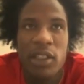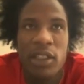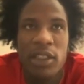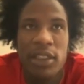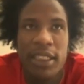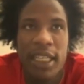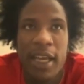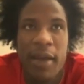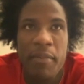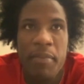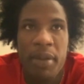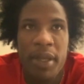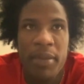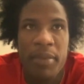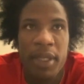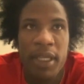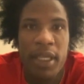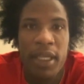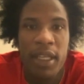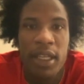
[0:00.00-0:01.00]
Sam
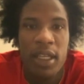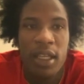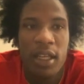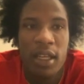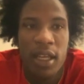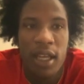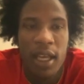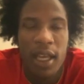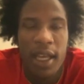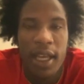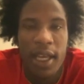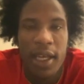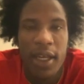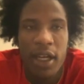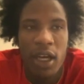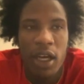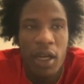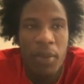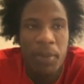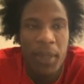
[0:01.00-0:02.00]
Pittman and
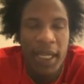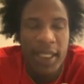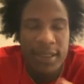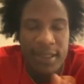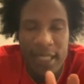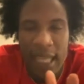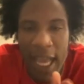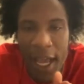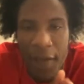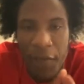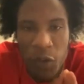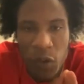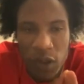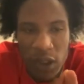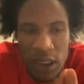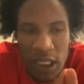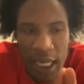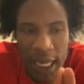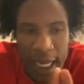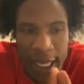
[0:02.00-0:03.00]
that staff
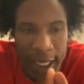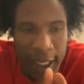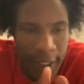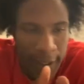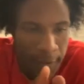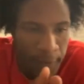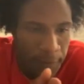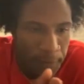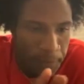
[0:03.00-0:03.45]
was like